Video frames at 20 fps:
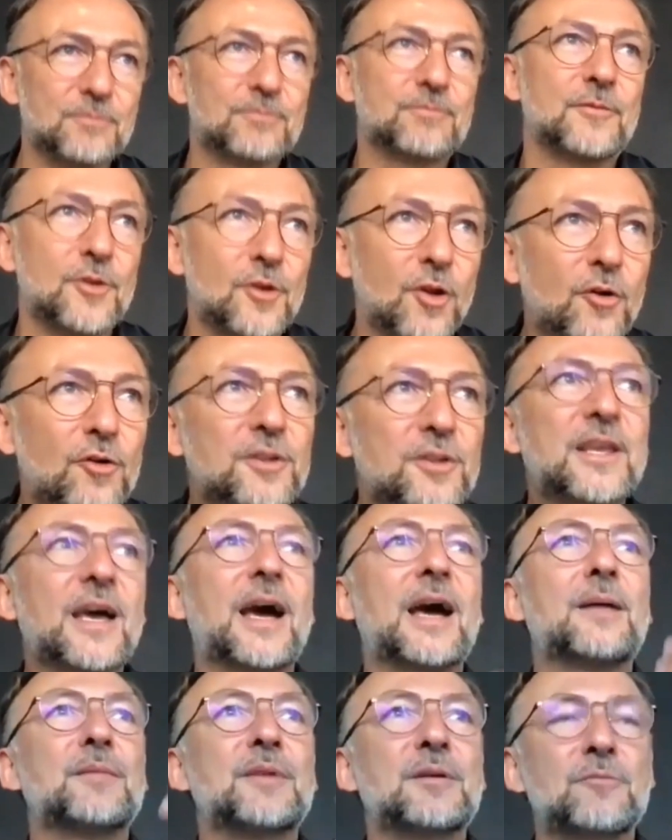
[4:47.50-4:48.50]
long
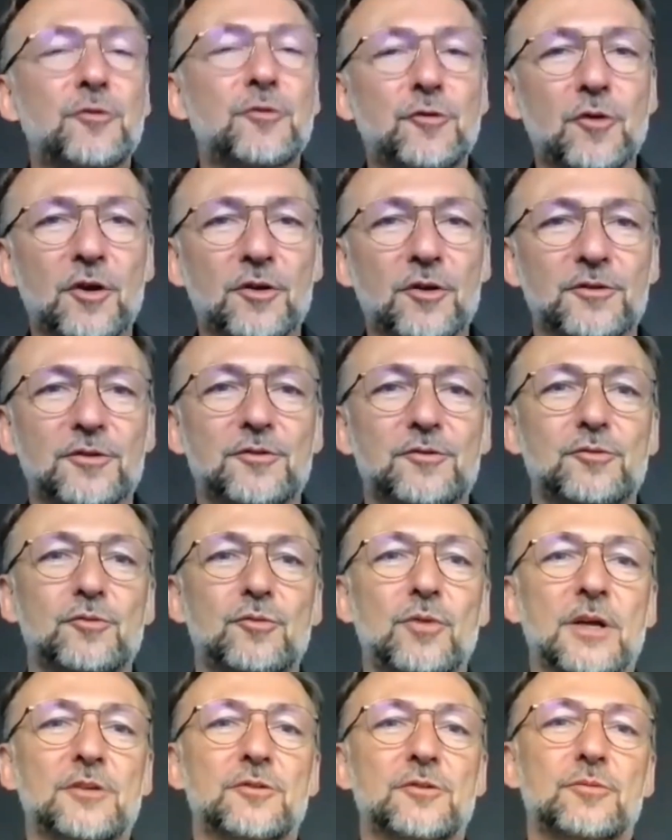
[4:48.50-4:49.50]
time in front to
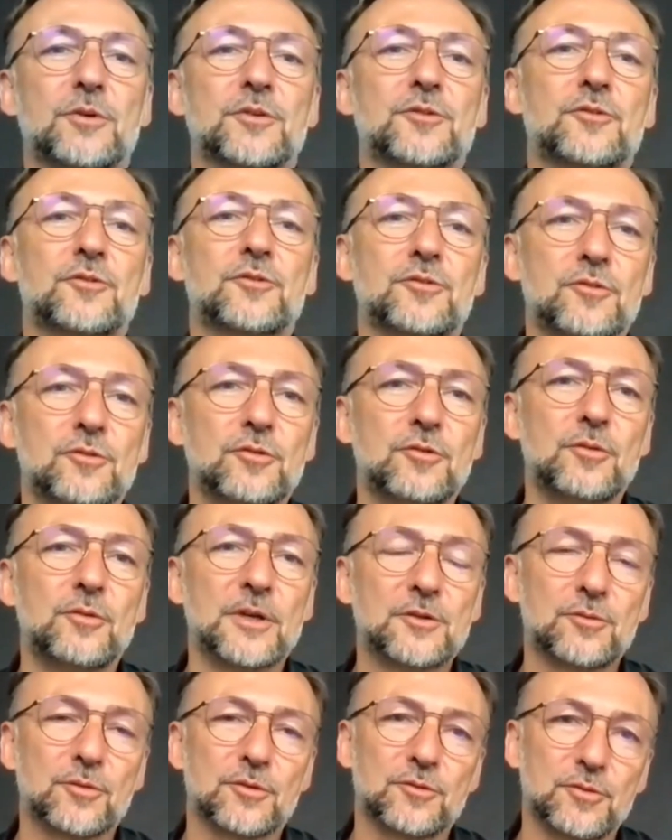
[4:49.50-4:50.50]
what you want to do,
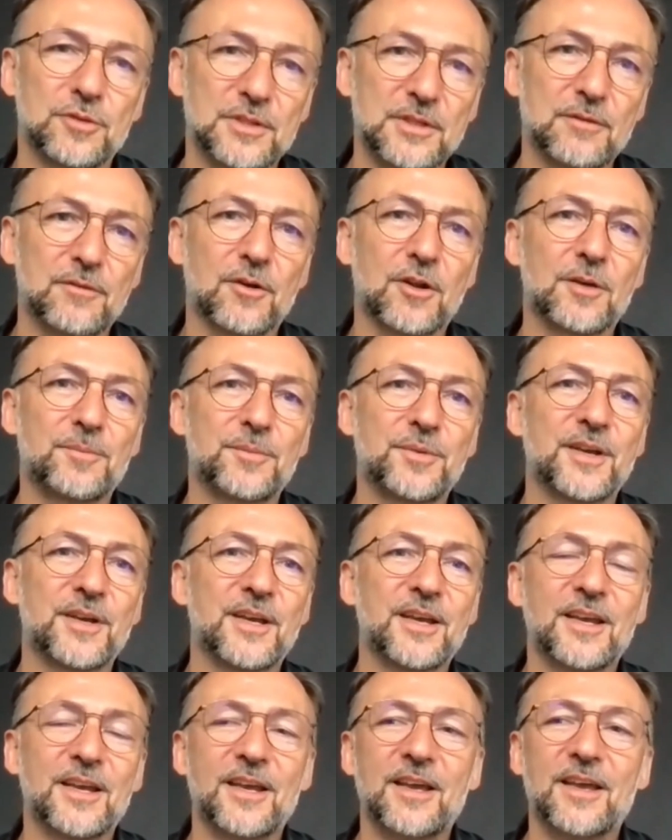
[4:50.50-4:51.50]
what you want to develop.
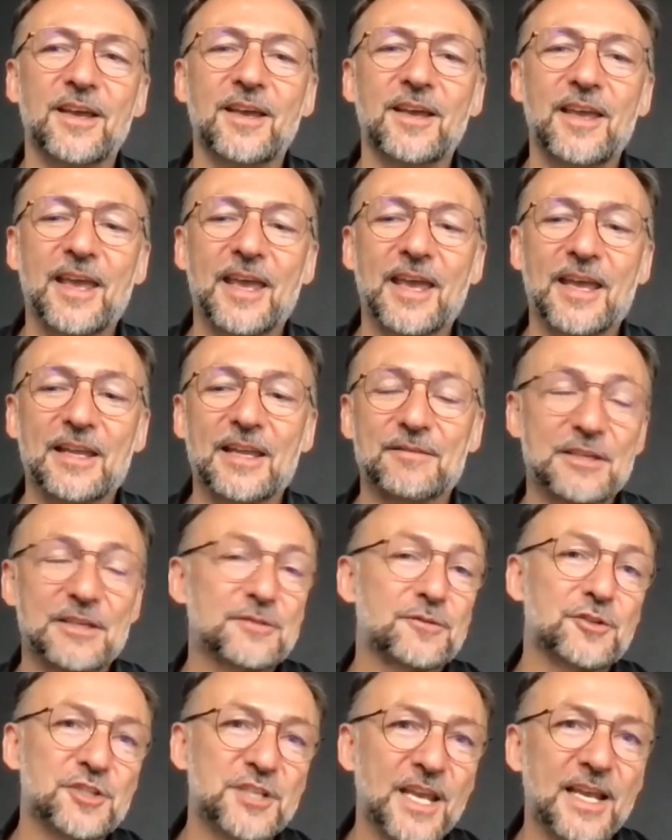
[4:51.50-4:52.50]
And
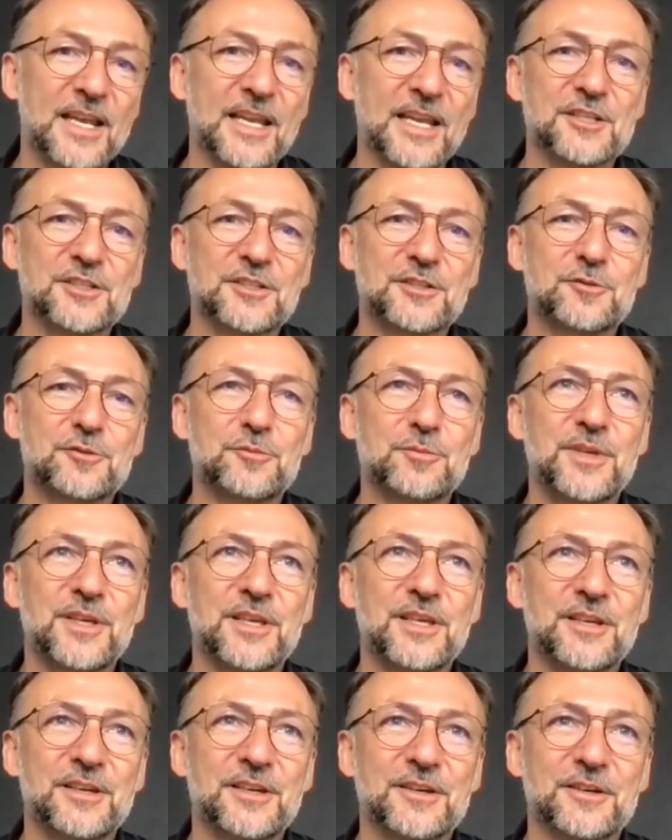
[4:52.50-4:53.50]
that's a challenge, to
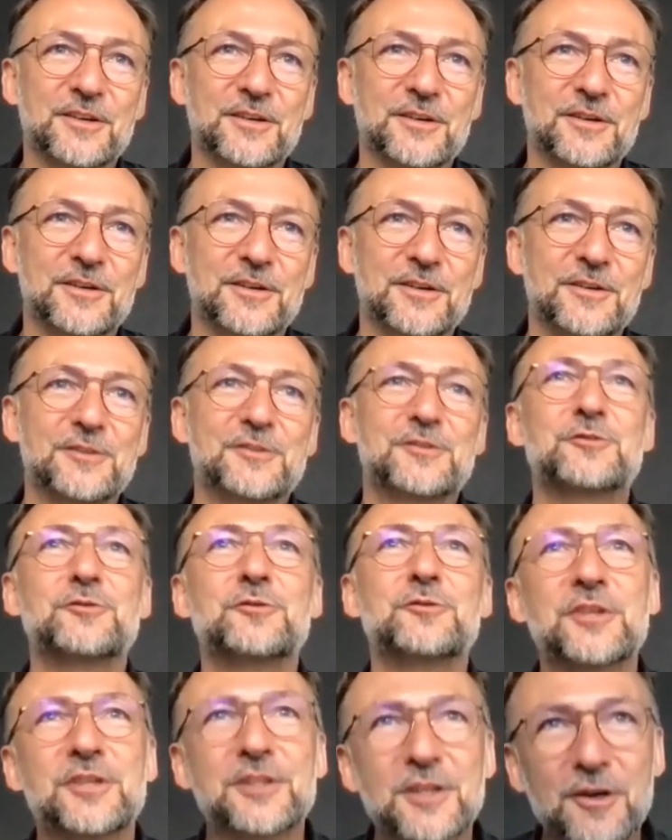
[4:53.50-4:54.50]
be
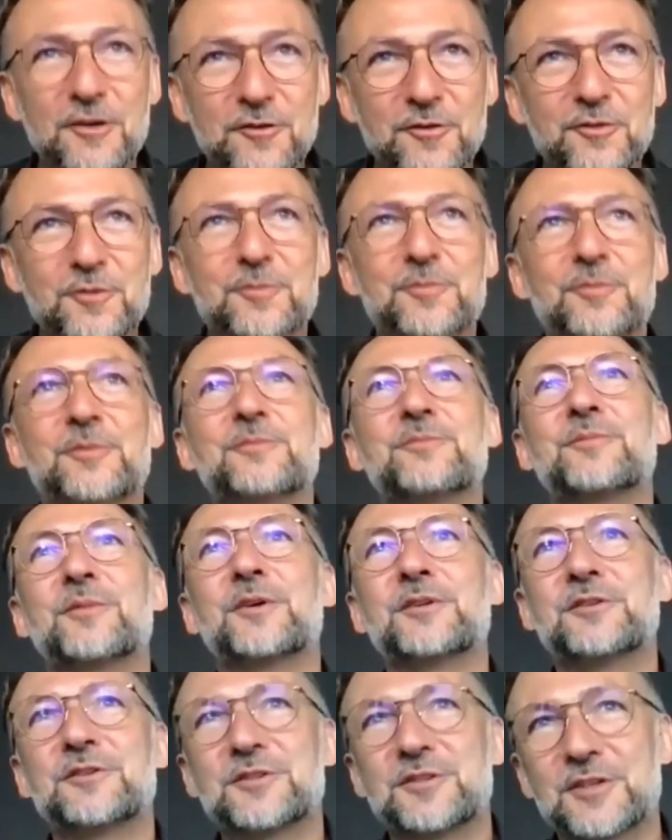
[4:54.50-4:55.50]
soon enough,
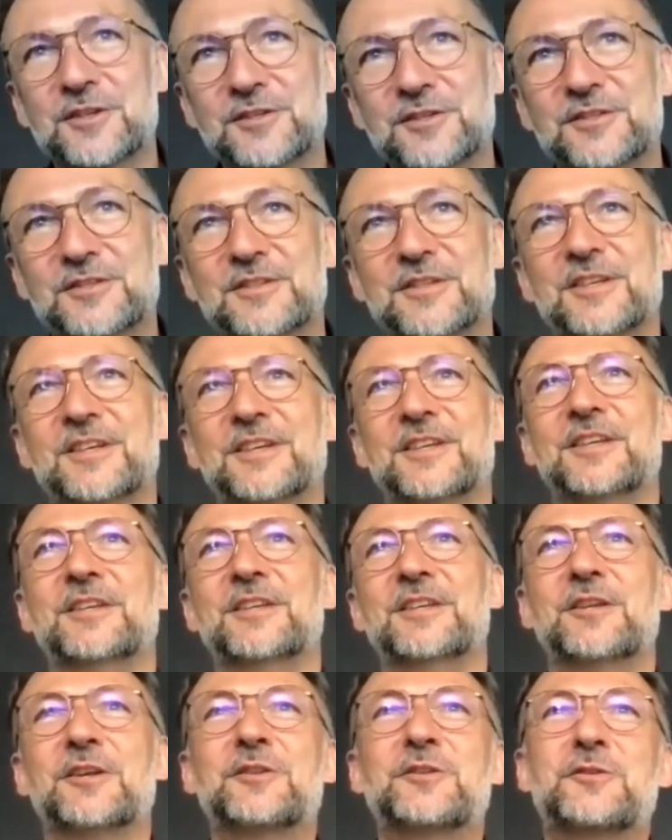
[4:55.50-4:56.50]
but just
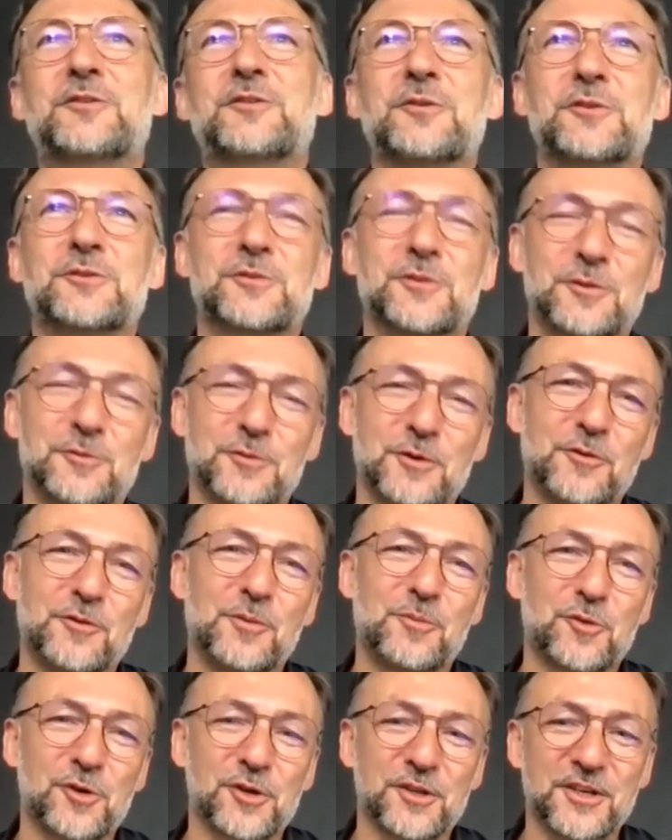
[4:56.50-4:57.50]
not too soon with
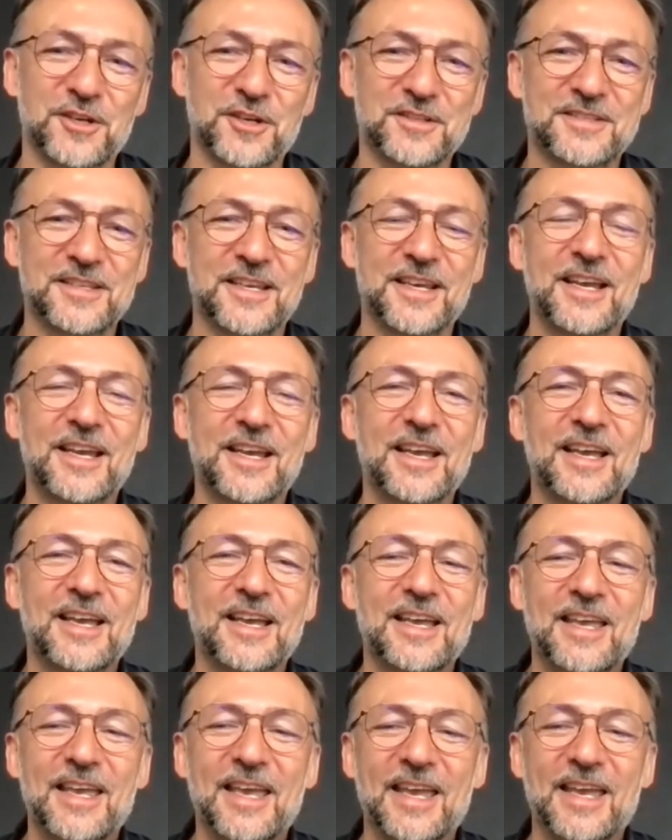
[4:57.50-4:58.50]
a product
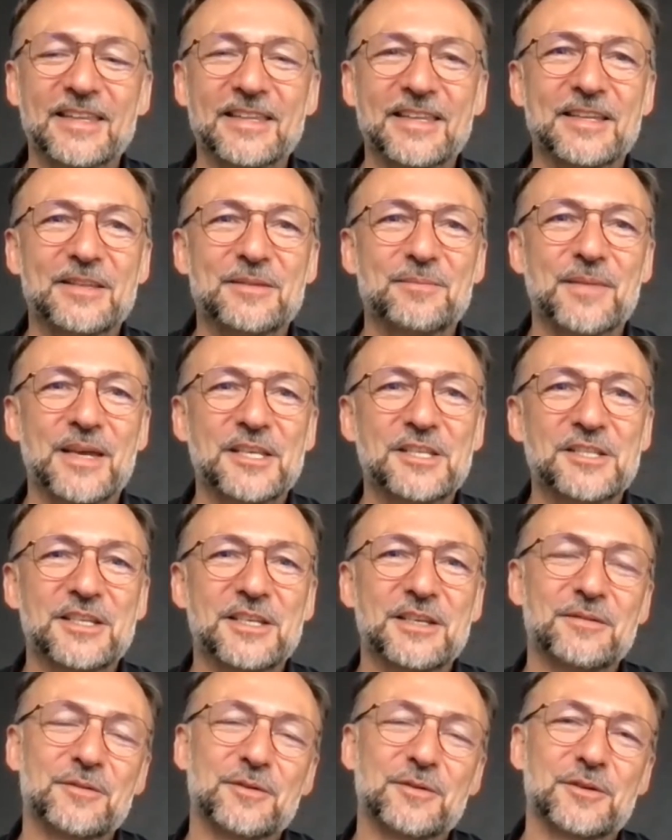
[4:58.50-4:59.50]
and
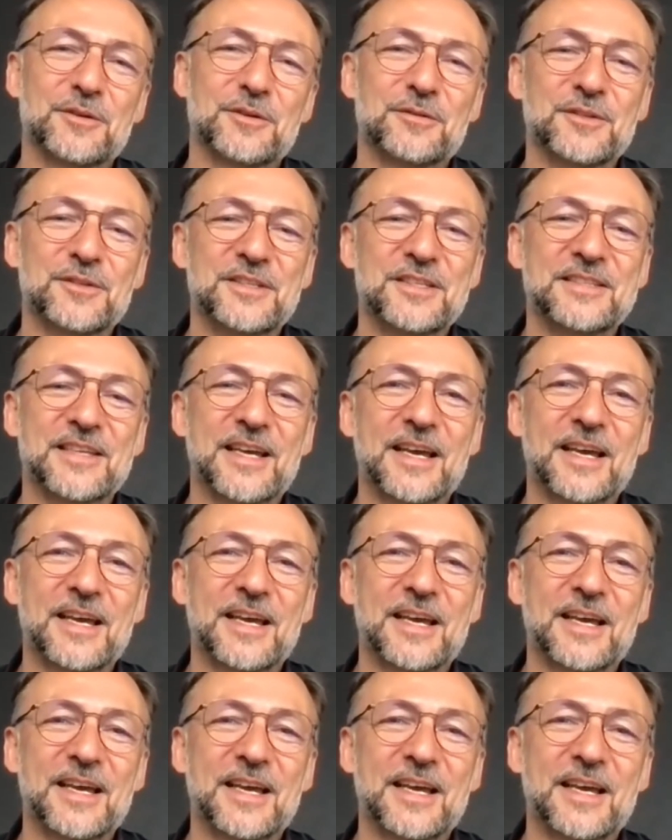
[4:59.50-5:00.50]
matching the
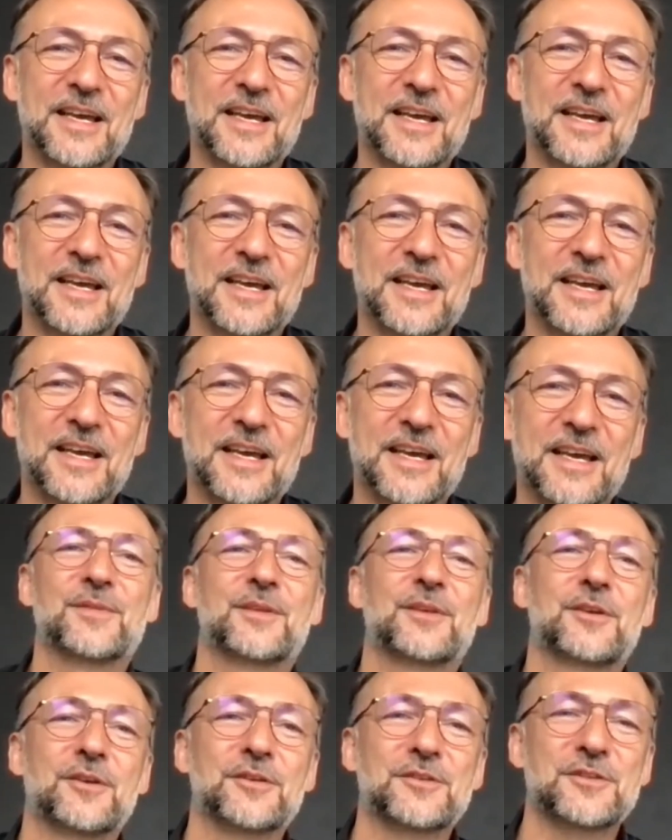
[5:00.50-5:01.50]
desire of your
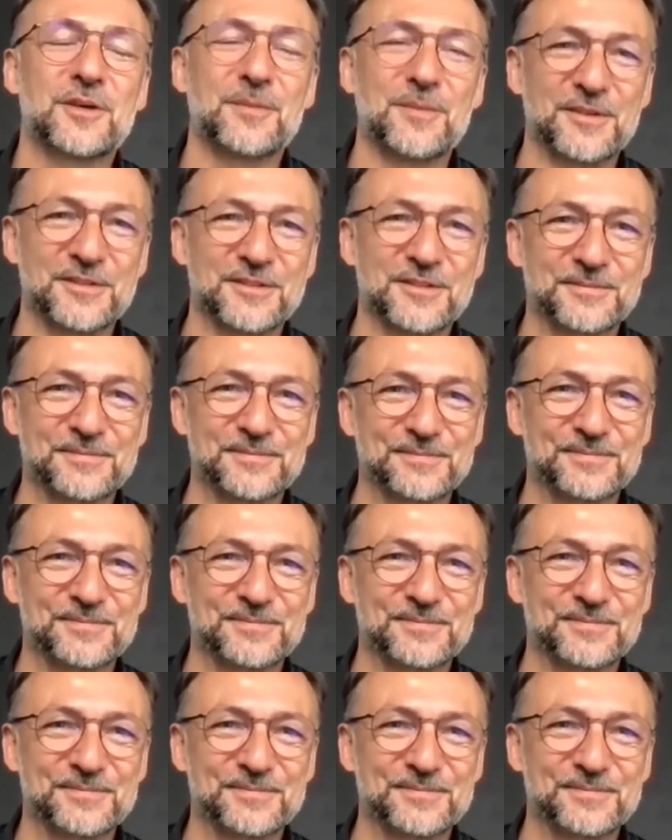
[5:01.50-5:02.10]
customers.